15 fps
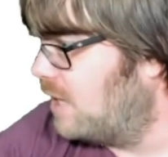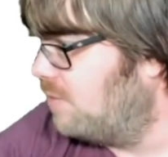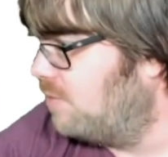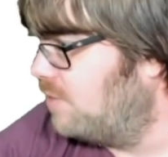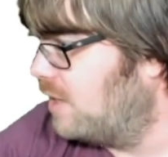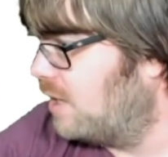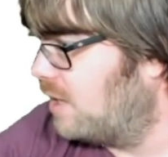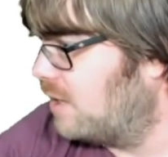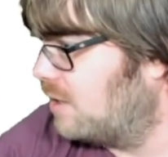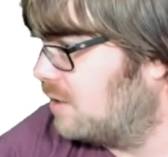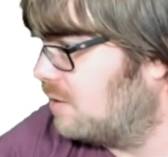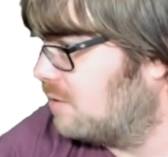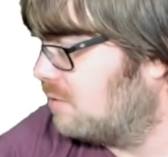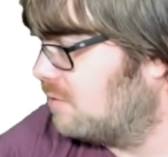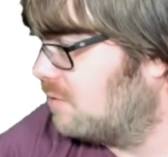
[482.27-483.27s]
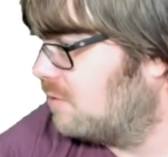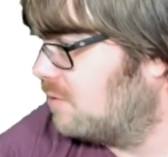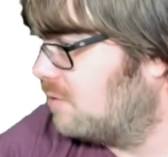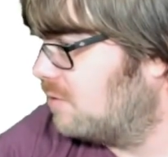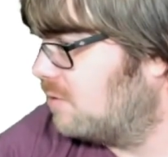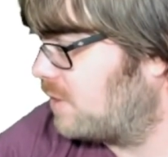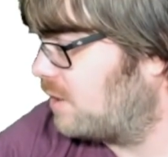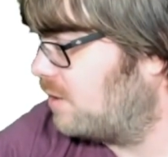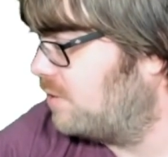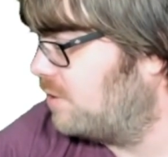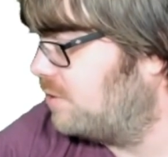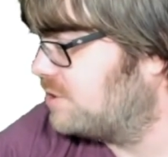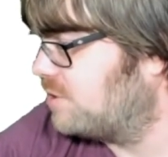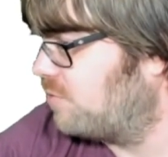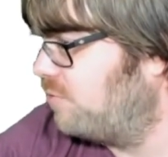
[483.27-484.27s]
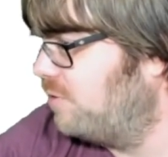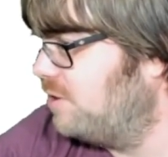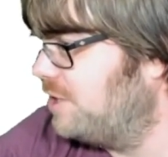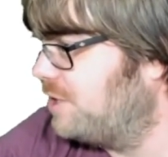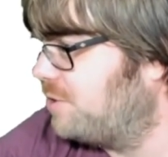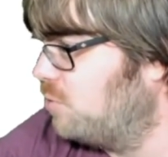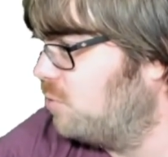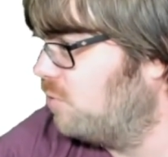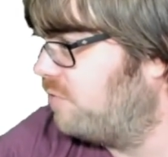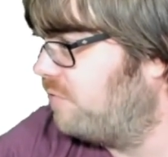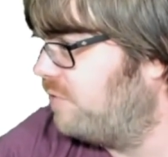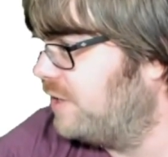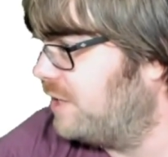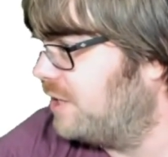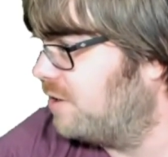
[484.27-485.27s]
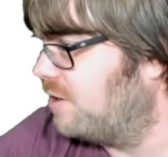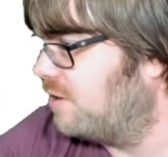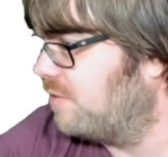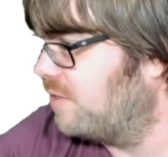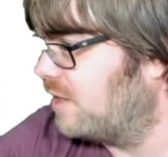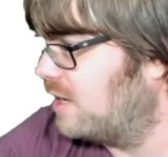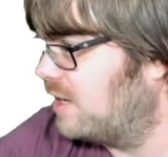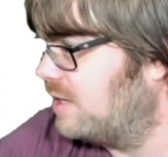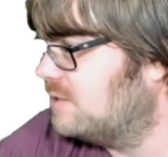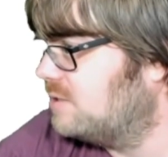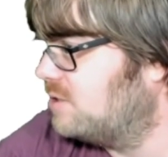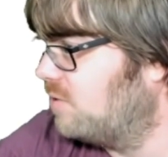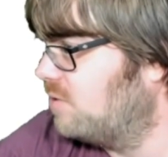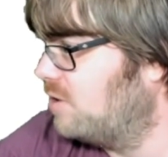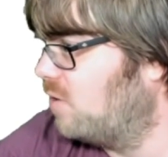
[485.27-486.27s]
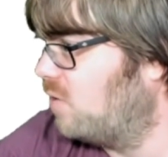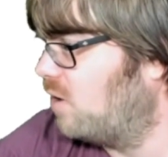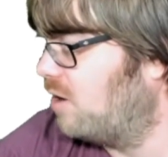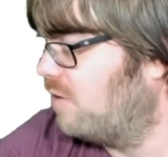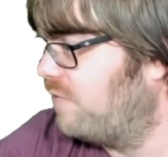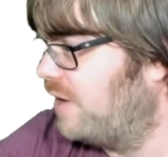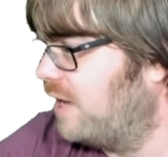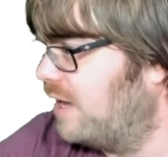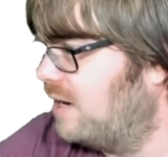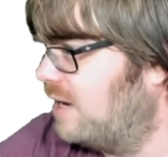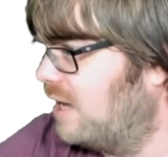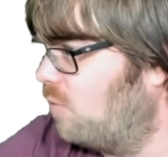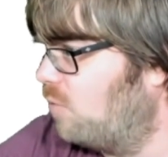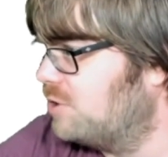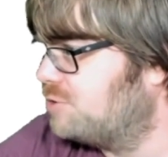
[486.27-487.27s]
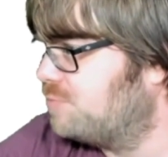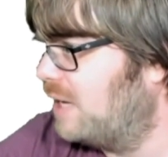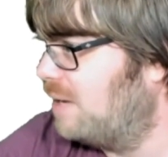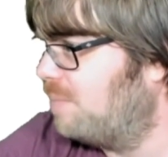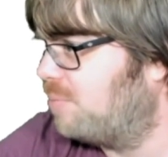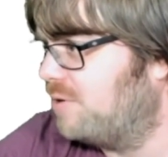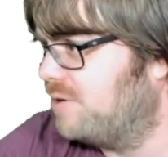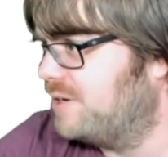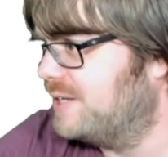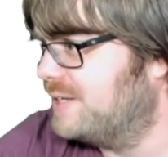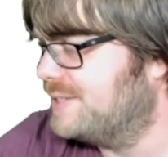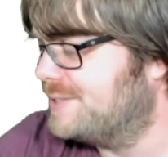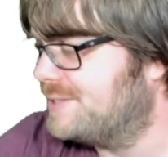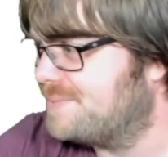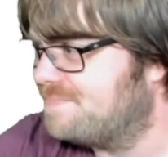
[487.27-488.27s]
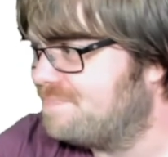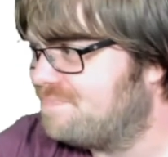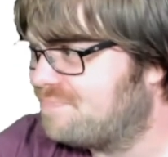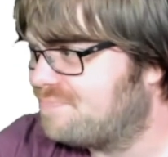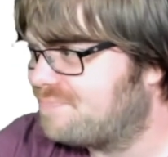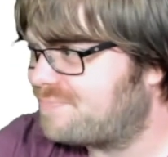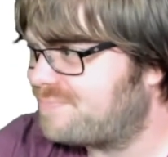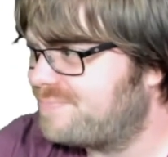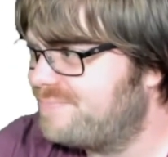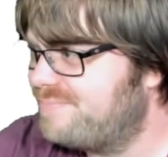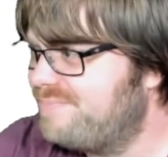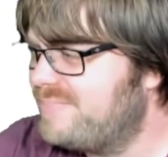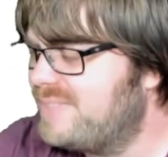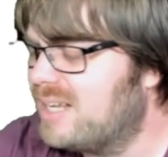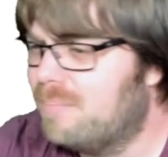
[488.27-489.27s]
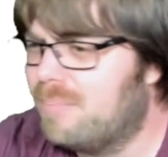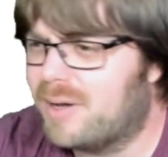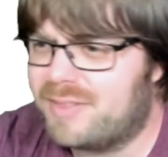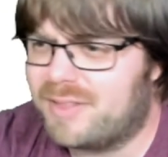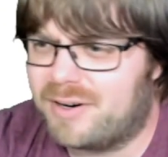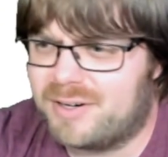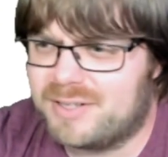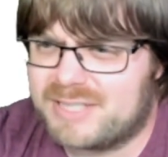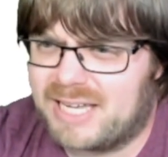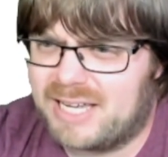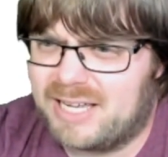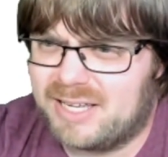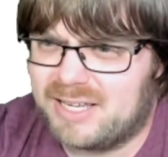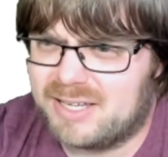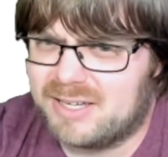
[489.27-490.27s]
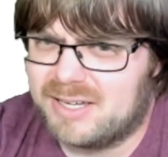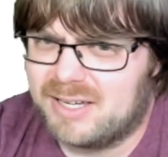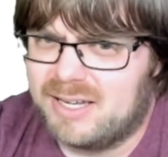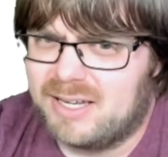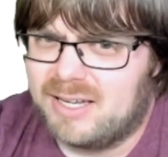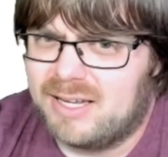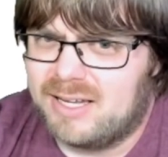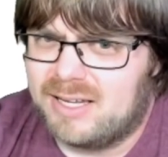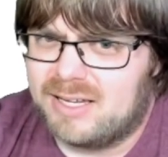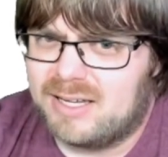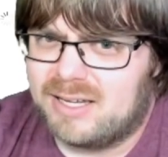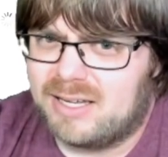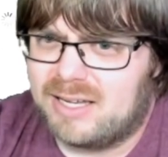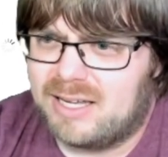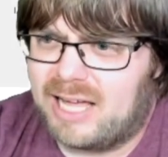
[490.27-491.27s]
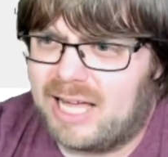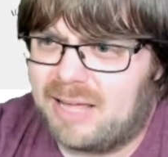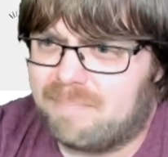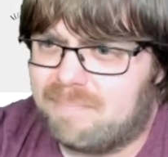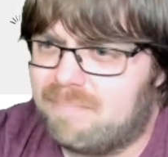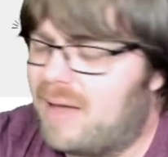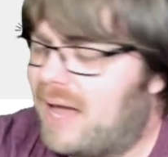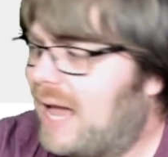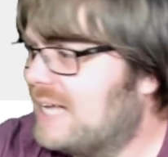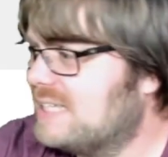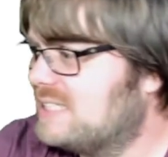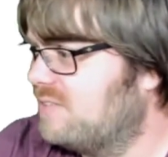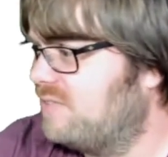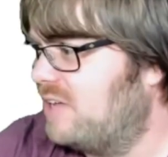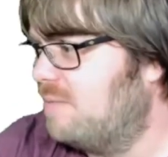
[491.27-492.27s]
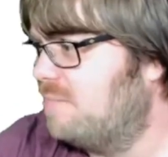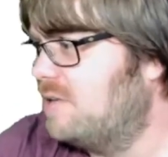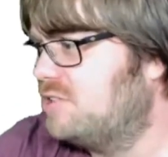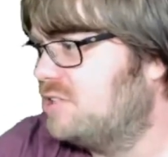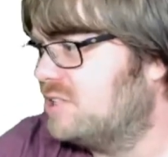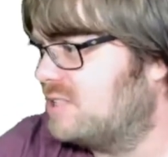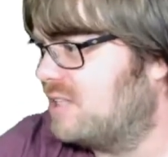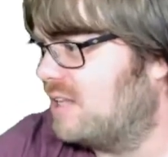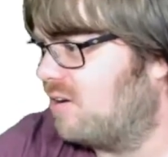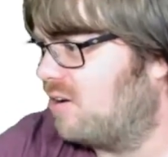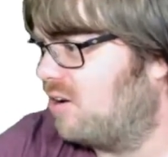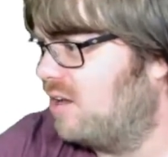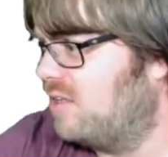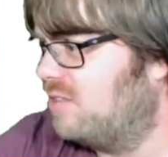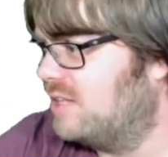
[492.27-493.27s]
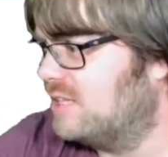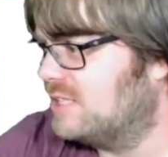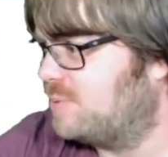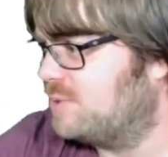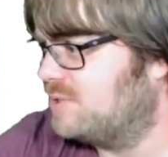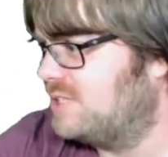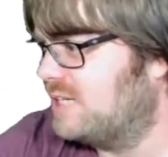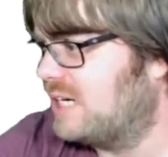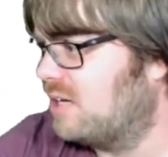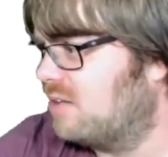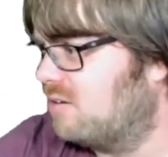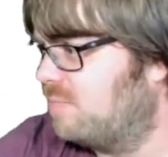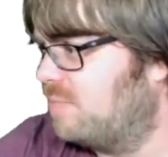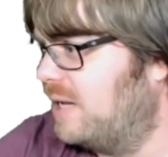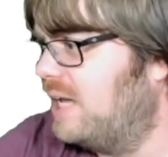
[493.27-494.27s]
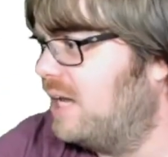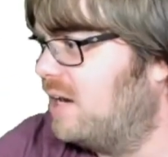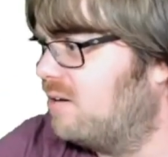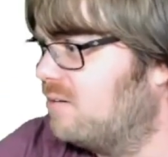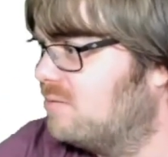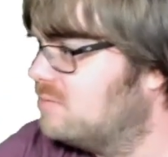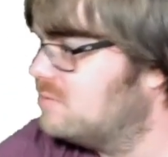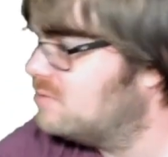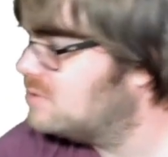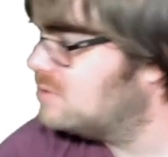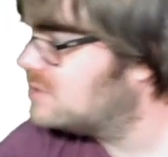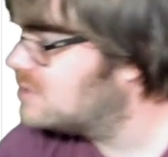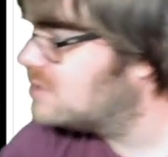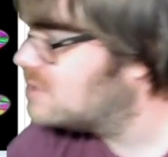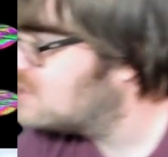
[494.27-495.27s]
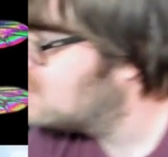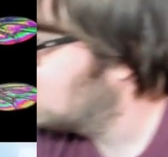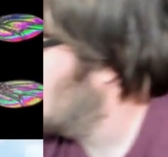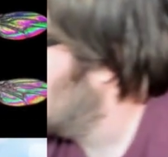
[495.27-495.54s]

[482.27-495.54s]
And then there's a really cool figure that I don't know offhand now which paper it is, but there is a mass of images that are in this particular here. Oh, is this it?